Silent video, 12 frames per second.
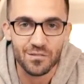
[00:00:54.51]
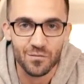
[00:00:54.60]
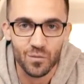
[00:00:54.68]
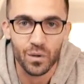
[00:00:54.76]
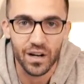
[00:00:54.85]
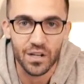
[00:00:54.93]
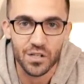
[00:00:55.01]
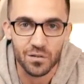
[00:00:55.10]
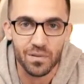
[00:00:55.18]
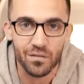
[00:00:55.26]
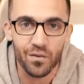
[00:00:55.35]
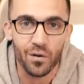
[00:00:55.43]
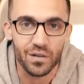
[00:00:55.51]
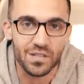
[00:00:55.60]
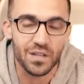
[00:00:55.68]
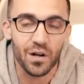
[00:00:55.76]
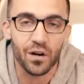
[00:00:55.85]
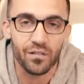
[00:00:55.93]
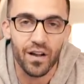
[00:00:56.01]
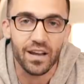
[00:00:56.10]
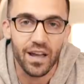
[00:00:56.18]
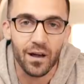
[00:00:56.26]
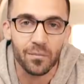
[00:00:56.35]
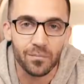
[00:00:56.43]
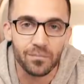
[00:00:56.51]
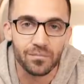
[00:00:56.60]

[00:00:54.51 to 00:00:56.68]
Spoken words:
what I should be focusing on right now.